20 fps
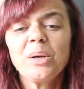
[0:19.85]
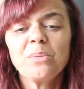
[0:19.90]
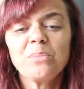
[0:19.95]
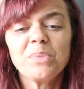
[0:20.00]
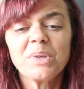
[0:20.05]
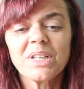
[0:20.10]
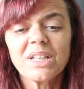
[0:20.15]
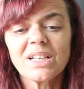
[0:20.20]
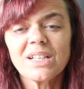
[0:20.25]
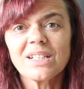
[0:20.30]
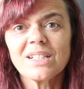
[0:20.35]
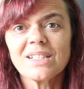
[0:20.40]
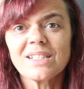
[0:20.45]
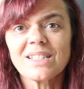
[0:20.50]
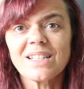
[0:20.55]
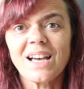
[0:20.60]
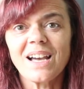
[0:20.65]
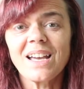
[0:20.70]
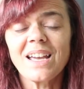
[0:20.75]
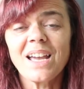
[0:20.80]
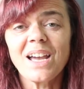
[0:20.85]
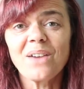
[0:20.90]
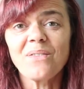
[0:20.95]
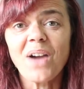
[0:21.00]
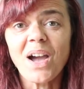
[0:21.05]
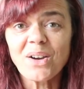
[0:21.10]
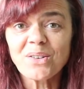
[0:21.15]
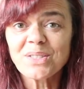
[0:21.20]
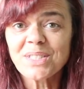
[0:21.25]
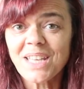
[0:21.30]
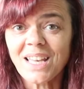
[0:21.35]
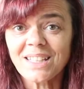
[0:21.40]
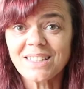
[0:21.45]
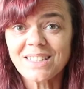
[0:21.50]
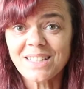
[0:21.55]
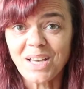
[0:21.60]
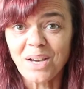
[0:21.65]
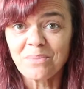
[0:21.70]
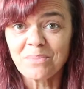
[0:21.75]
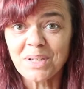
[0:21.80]
because I have house
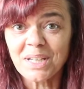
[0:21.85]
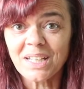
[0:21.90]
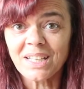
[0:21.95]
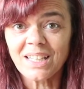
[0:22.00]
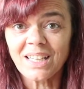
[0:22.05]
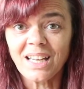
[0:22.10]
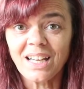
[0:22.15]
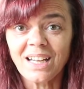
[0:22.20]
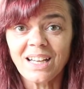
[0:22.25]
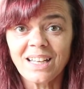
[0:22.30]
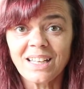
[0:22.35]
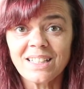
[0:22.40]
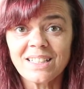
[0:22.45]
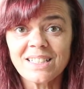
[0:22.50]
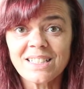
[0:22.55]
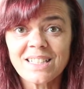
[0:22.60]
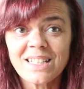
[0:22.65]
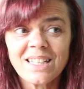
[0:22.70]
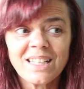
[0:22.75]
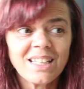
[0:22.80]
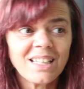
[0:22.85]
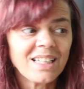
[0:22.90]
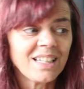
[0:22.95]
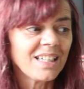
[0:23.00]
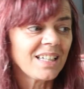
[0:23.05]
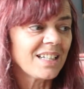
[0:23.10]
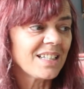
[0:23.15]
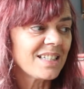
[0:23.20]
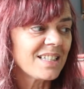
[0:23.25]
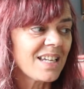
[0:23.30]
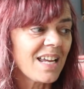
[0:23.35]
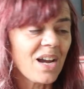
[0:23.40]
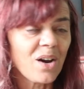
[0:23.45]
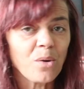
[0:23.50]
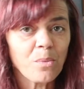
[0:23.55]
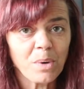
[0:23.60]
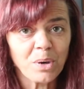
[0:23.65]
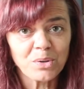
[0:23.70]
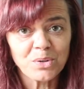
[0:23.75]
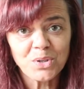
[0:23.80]
guests coming and it is
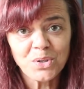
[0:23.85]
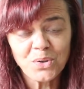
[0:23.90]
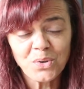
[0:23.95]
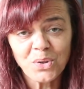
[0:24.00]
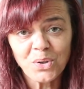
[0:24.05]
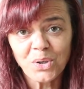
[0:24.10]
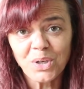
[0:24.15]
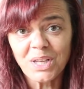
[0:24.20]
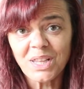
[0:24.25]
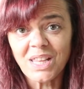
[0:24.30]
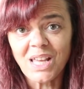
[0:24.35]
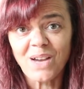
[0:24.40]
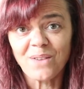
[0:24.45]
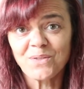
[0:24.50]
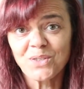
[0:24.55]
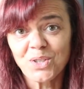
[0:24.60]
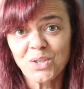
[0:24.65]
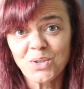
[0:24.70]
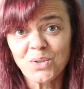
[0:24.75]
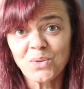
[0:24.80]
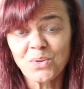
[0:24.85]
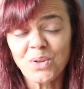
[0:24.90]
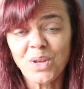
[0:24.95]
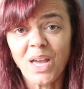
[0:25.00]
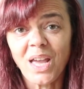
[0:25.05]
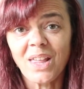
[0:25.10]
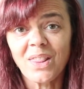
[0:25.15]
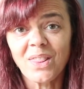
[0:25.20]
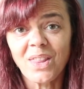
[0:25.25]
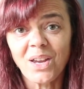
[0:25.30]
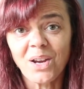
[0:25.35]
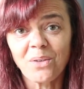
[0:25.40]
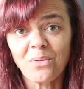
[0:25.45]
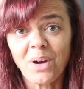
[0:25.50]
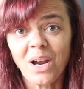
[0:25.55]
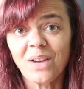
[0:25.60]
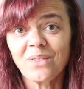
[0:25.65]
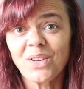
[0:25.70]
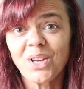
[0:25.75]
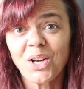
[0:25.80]
now about 2.30 in the afternoon and they
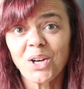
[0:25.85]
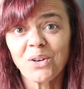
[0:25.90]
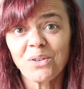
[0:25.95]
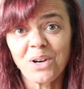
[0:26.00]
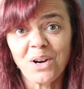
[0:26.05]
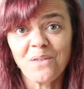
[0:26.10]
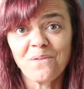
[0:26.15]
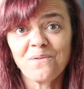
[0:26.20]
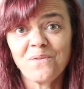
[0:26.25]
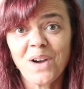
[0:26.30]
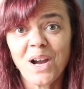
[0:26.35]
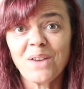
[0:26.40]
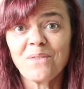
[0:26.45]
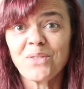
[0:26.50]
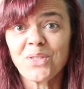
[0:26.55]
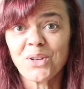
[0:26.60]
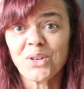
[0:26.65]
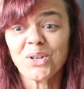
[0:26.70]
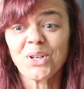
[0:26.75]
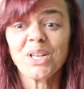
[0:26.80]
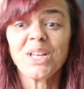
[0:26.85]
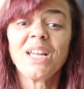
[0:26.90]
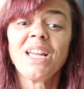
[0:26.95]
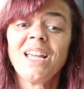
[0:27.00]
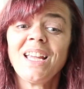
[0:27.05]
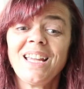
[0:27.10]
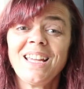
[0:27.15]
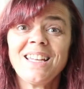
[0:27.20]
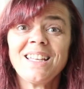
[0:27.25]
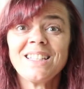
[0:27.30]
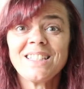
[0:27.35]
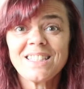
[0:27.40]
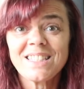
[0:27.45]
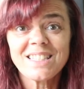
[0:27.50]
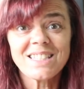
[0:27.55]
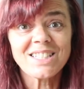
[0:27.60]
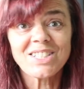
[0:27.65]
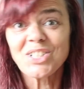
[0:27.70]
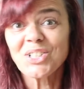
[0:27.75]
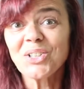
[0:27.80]
arrive here around 5.30.
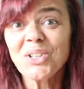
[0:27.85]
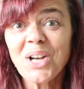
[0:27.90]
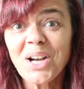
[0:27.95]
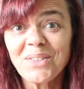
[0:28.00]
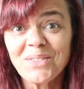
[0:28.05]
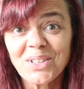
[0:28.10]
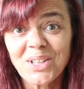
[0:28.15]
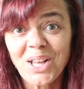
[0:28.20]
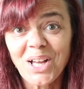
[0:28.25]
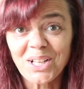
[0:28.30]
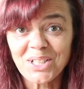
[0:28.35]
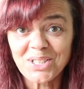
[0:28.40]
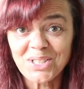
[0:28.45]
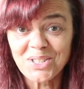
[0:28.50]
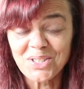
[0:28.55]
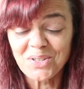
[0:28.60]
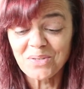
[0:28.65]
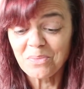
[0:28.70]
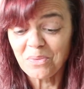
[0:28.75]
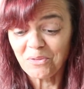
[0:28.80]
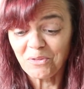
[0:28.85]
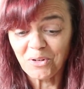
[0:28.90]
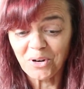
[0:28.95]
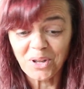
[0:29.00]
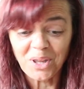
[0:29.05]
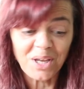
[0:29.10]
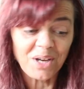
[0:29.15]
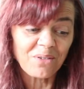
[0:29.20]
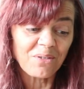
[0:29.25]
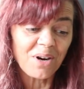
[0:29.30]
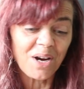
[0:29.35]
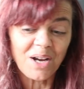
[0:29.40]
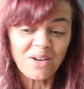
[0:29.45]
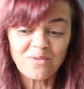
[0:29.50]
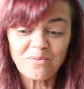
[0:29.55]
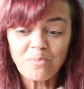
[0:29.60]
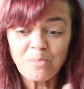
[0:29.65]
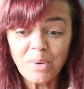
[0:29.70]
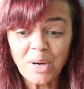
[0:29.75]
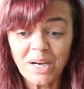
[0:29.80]
Still have a lot to do before they arrive,
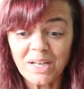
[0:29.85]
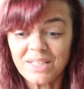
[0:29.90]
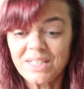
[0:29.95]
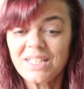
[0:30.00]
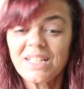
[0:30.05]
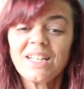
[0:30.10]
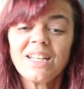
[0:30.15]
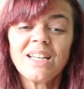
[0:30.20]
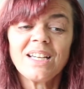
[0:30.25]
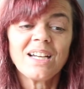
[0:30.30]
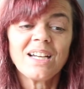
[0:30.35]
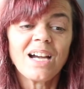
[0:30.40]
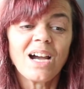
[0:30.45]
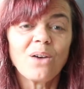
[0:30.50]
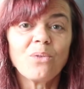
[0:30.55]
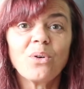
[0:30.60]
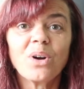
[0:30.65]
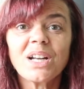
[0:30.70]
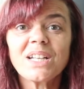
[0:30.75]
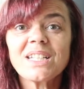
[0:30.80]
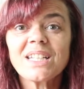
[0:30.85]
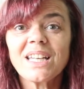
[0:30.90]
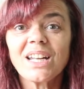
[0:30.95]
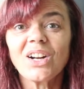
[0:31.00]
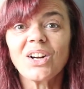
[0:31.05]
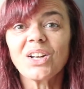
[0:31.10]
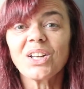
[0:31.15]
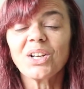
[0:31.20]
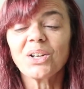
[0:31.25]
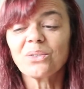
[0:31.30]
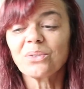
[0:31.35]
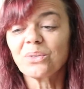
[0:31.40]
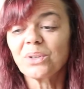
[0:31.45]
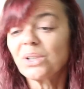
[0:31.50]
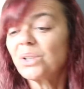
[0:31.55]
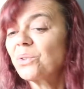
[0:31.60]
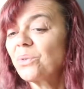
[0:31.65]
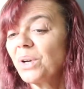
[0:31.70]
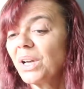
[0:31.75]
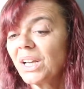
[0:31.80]
but I wanted to get on here
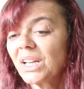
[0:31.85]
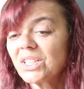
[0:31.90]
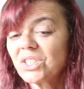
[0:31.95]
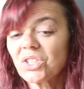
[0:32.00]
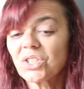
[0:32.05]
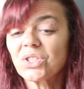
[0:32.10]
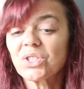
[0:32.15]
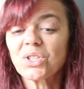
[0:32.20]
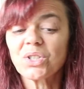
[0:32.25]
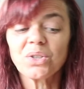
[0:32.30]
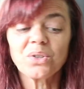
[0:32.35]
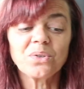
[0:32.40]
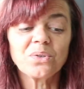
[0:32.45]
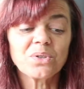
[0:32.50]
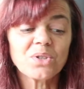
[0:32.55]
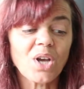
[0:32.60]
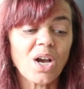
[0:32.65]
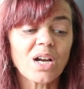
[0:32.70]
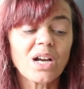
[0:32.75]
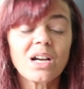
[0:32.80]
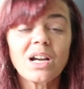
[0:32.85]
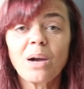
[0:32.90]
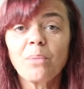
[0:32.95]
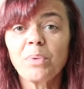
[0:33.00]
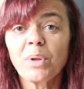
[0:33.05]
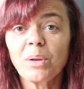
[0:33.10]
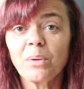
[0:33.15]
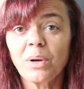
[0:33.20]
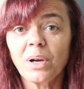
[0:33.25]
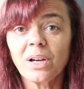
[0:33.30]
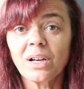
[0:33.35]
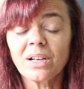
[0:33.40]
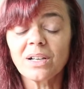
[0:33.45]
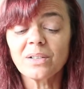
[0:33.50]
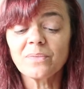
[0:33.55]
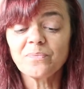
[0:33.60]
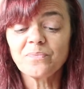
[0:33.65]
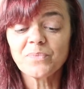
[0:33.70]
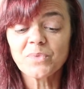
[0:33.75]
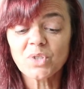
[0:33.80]
real quick just to talk a couple
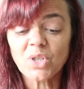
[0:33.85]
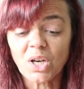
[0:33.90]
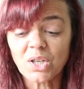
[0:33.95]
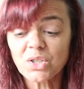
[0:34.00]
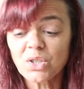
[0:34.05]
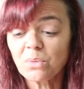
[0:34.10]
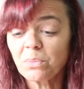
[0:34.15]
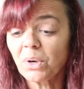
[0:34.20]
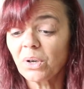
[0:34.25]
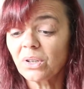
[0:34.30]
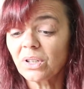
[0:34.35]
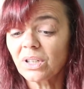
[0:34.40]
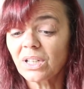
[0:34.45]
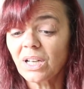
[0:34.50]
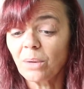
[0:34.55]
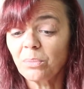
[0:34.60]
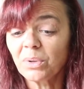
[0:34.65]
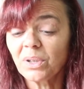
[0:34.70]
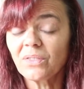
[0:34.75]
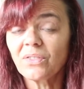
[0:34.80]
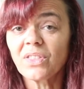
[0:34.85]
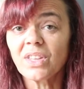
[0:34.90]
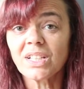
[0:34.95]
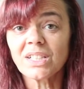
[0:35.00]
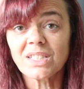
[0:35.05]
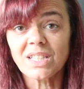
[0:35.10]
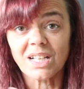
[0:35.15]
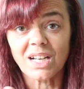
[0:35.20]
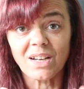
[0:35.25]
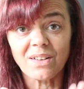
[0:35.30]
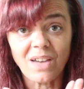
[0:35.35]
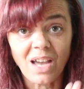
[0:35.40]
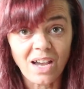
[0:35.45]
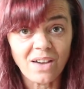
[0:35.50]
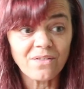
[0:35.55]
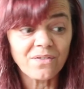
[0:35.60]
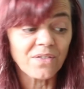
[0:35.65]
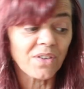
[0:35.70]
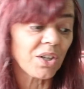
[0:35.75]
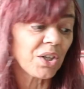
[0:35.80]
uh, talk to you about a couple of things that I
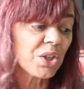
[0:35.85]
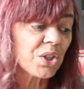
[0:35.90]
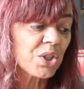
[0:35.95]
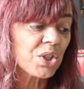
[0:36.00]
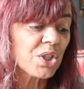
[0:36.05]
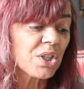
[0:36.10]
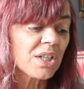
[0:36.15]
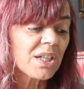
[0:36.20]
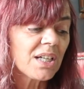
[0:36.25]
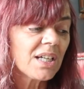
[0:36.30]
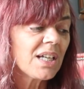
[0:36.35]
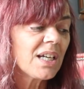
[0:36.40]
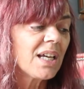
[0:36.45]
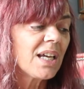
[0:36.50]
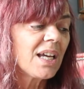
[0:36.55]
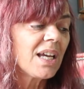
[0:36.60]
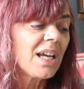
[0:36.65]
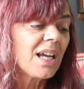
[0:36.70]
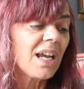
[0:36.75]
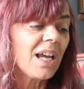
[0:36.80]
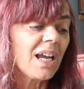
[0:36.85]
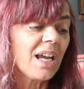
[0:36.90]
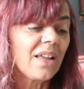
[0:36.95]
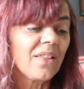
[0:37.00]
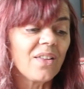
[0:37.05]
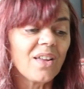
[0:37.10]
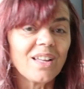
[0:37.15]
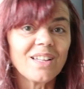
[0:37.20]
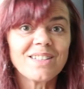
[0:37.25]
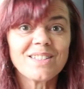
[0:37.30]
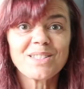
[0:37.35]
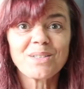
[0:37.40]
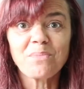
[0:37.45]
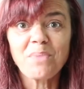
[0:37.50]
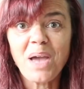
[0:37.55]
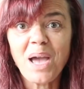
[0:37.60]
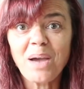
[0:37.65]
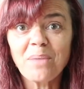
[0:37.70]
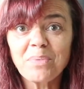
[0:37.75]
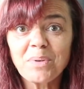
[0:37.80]
have finished and then some
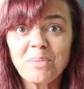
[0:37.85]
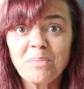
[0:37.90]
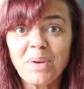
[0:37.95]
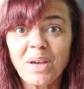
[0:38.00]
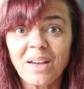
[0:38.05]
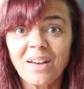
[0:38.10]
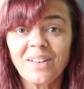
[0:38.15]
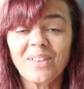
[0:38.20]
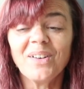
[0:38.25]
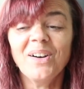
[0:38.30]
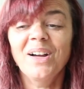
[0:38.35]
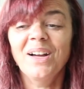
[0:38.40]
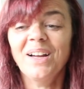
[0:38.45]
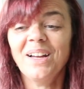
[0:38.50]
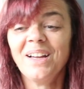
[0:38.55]
happy mail.